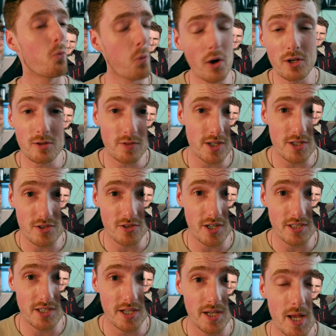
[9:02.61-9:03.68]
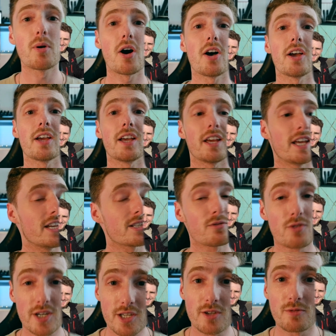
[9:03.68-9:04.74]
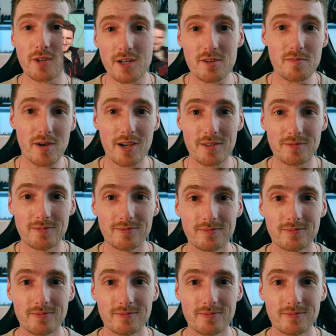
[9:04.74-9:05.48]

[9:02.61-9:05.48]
wonderful instructor, but he is a really good friend of mine.